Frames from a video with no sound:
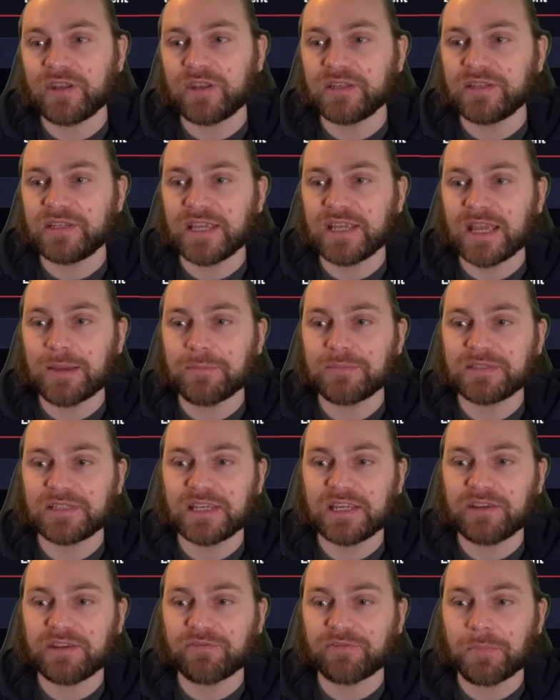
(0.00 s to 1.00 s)

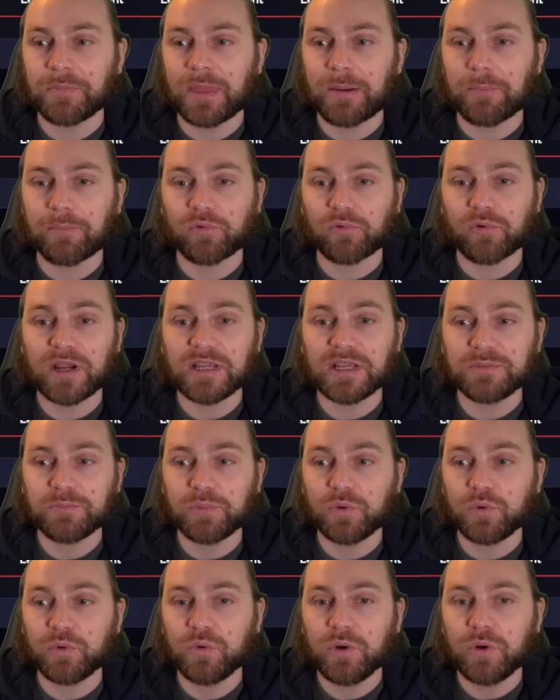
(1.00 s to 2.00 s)
DMT from that prize
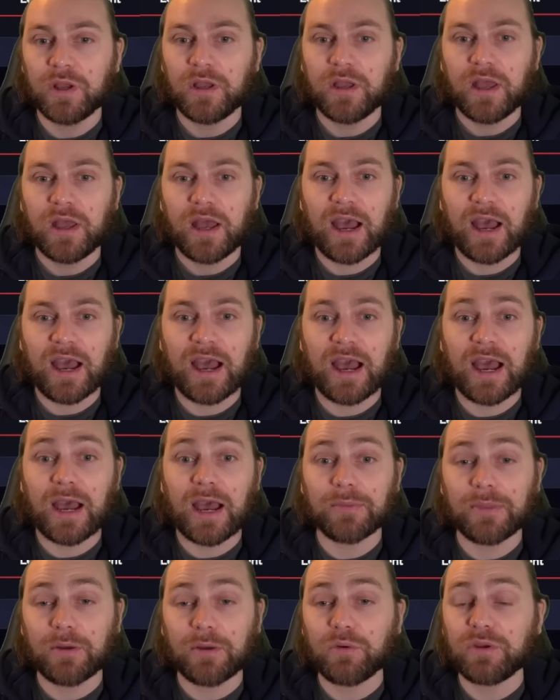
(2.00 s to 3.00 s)
pool.
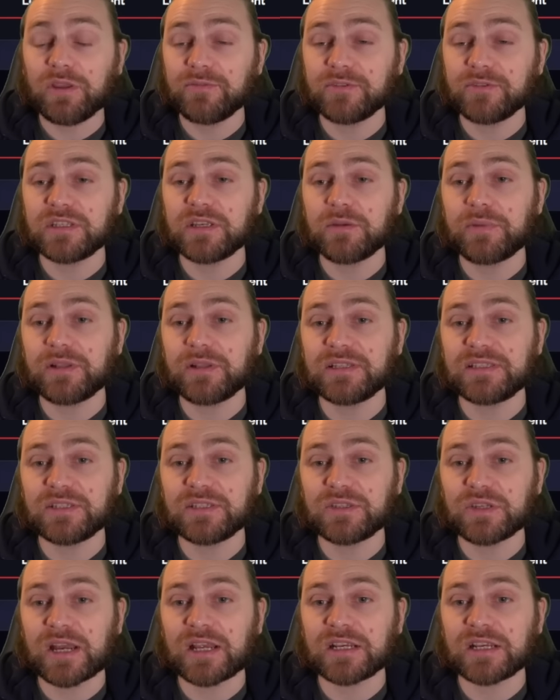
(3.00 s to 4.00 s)
And that will give us the ability
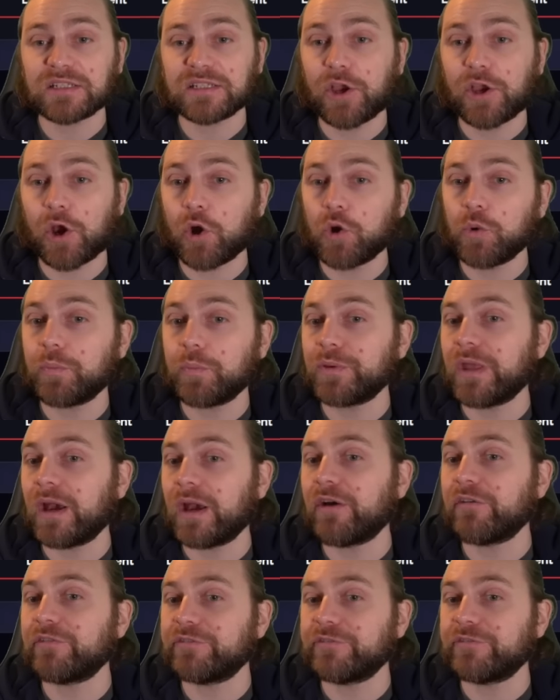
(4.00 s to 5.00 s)
to actually open
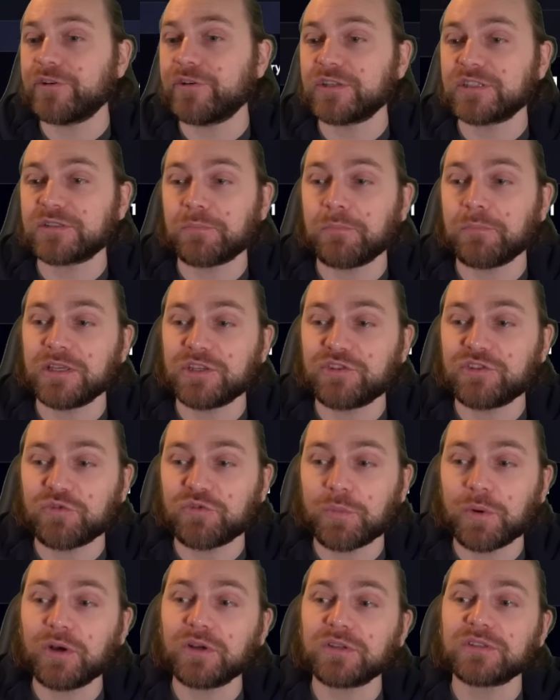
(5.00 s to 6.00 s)
our first mystery
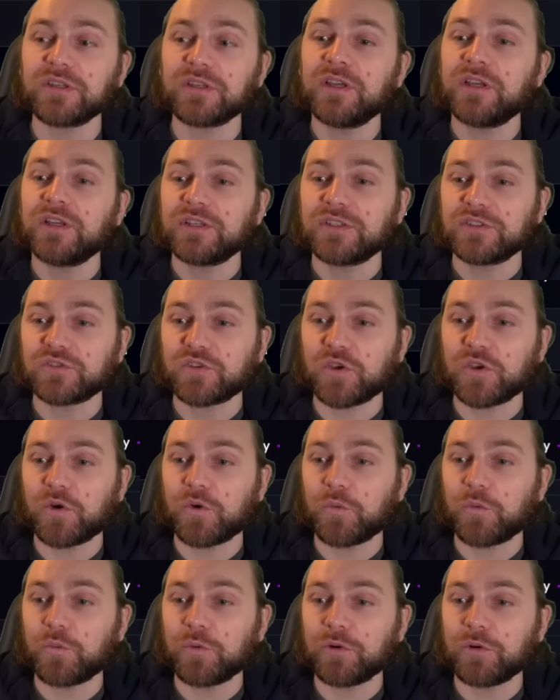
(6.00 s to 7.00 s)
box.
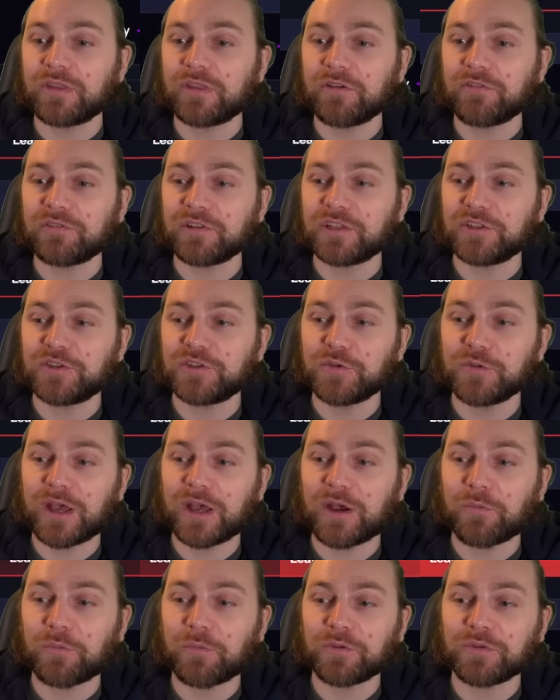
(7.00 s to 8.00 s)
So we'll definitely do
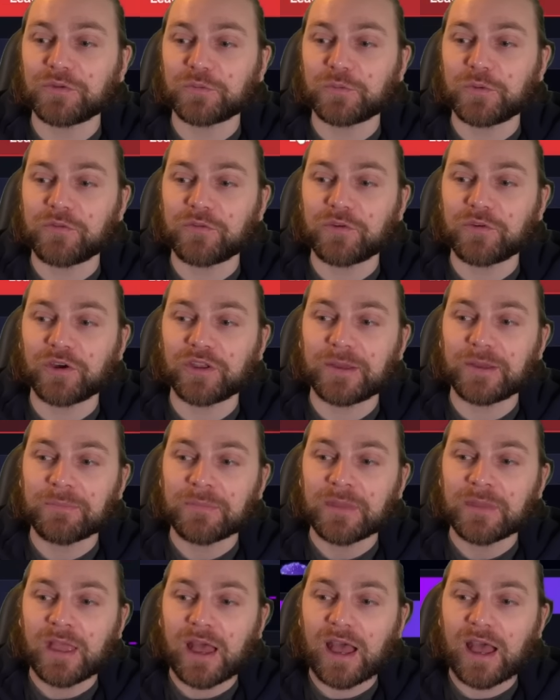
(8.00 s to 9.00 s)
that once we've got it.
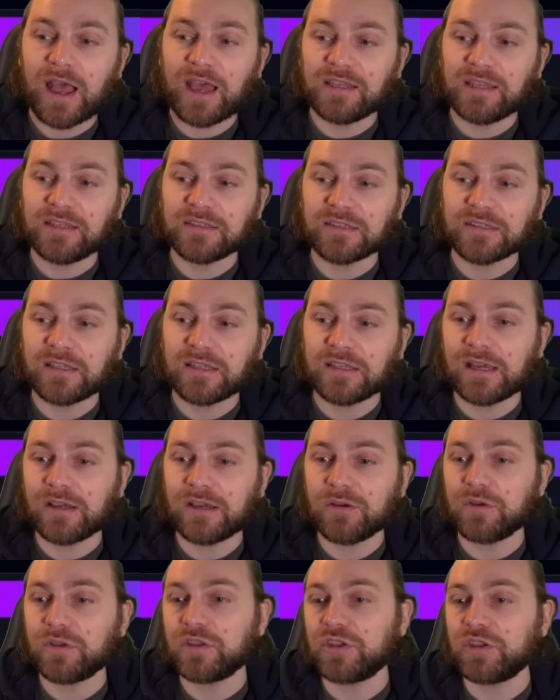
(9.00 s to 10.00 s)
And
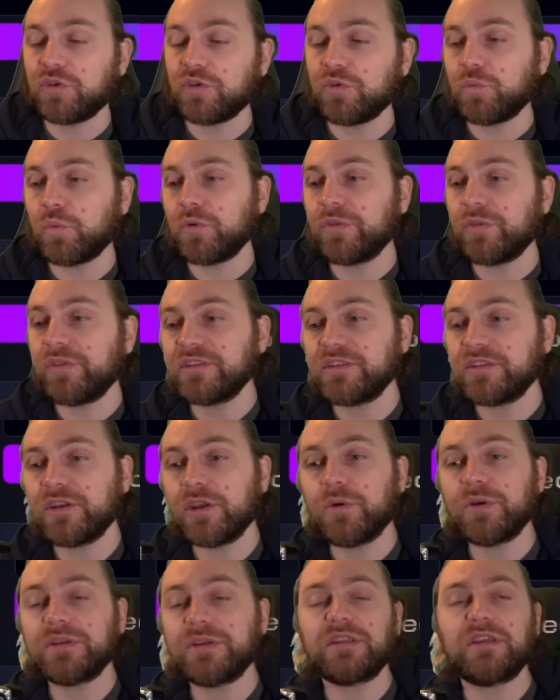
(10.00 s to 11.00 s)
now you, one thing to
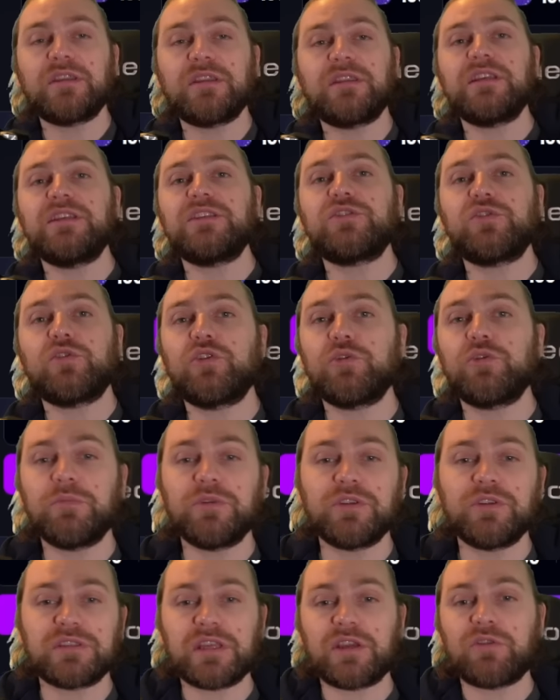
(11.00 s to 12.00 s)
know is that these
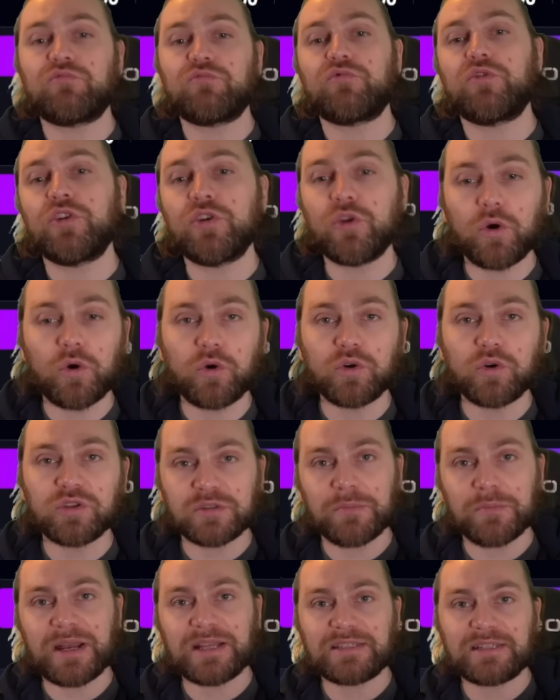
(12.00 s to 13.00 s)
tournaments, they run
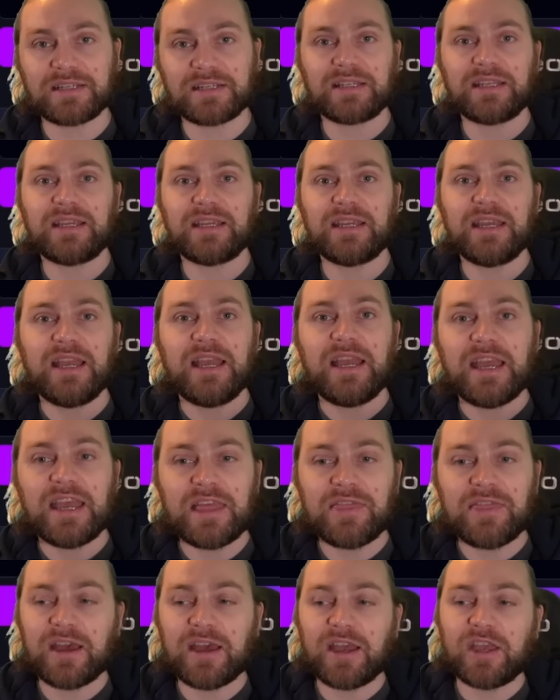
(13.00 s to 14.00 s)
automatically
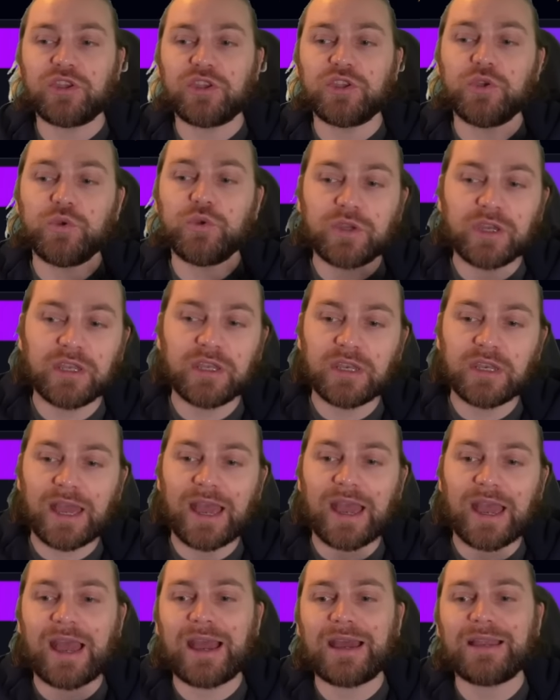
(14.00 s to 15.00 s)
in that you can
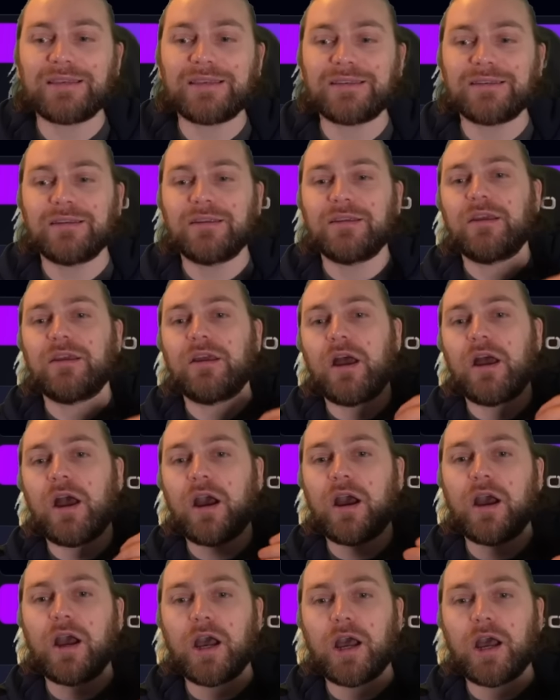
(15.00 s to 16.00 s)
add
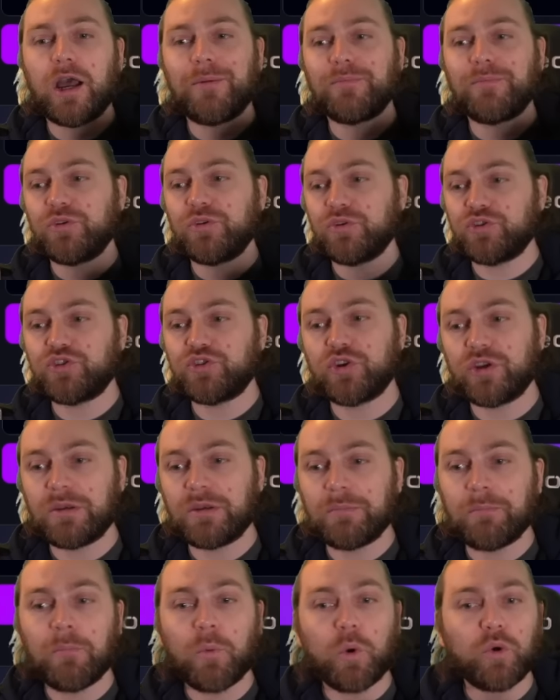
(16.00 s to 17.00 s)
um, you can join
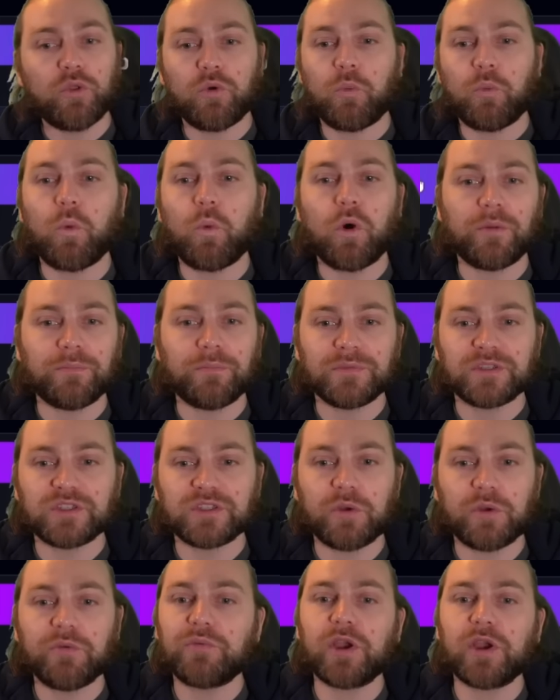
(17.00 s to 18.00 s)
more than one.
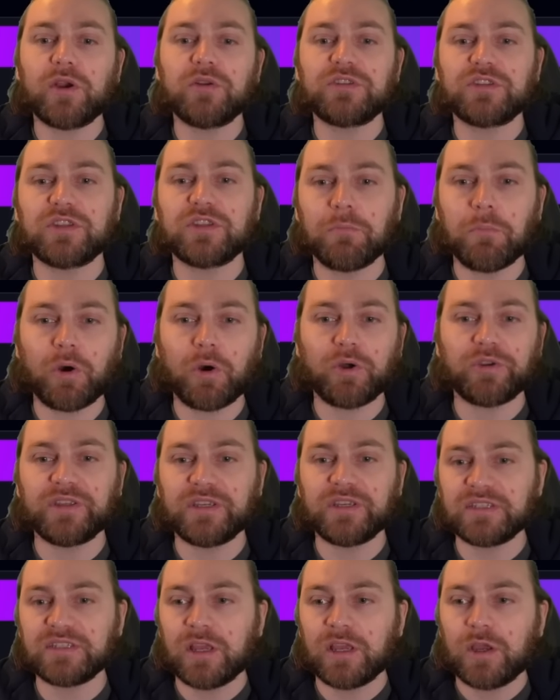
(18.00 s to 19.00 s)
So if we go to the
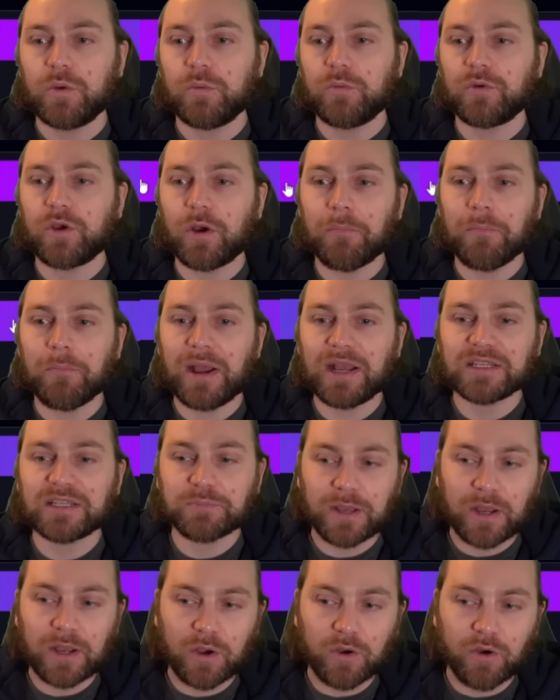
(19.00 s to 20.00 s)
modest, we've got max
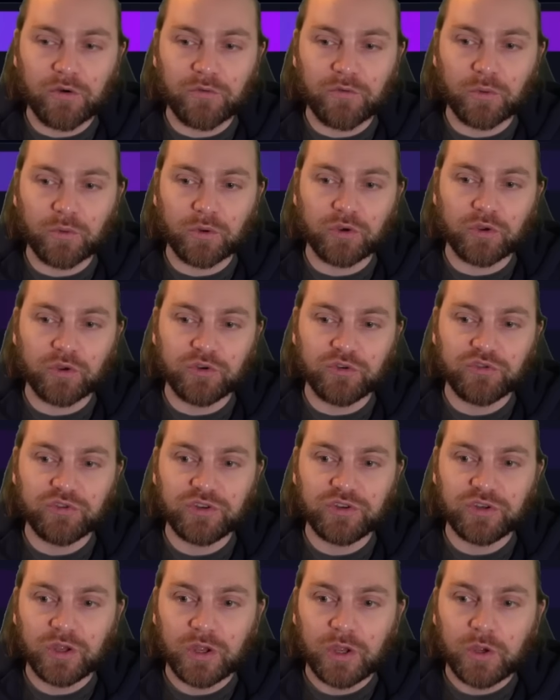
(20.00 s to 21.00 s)
power of
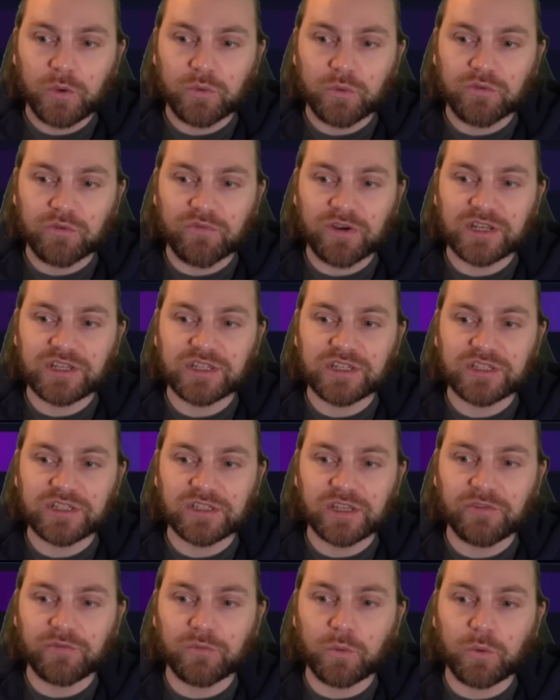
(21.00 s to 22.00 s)
100. We
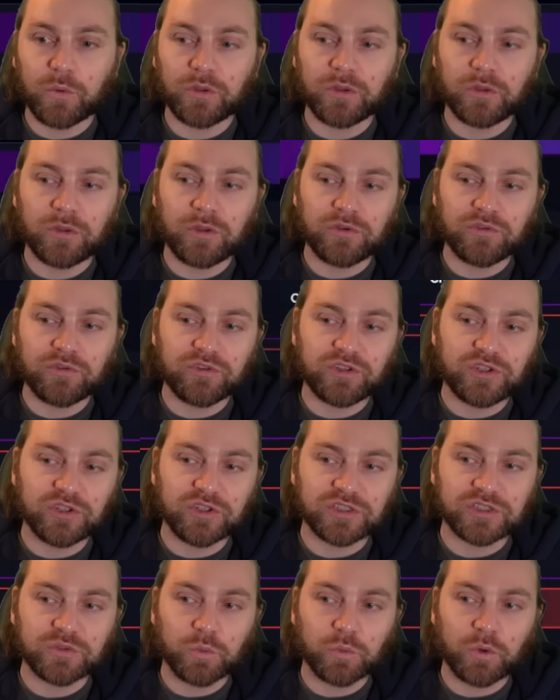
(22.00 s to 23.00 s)
register for 100
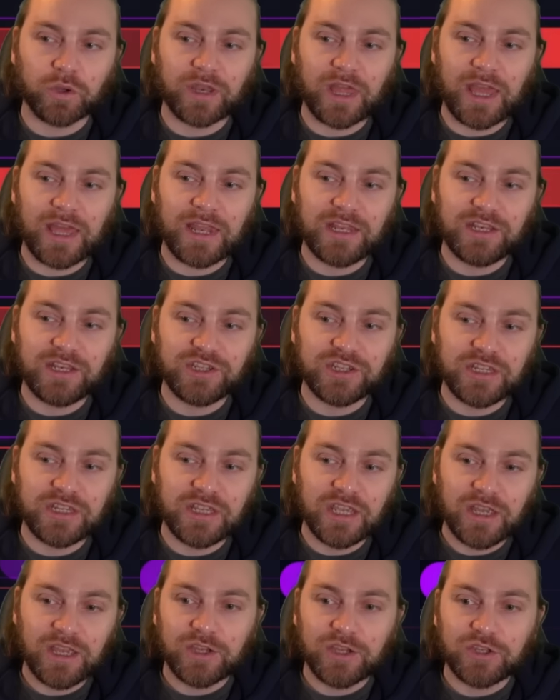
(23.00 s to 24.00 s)
dust, 1 energy.
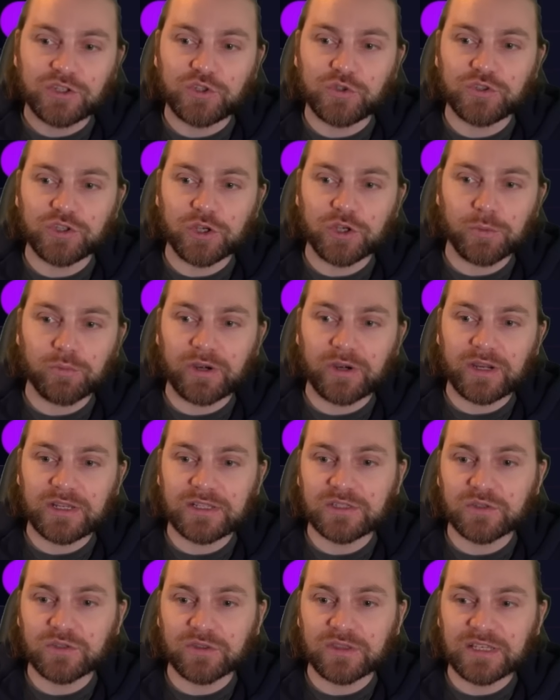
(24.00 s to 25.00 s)
Choose
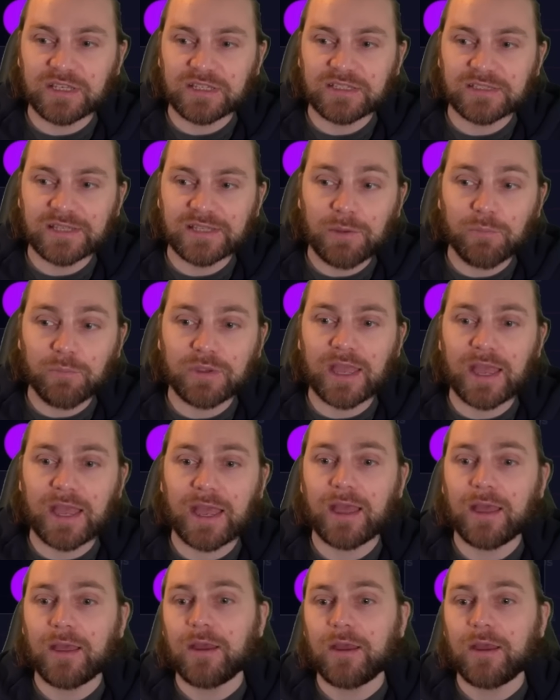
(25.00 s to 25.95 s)
upgrades. This time we get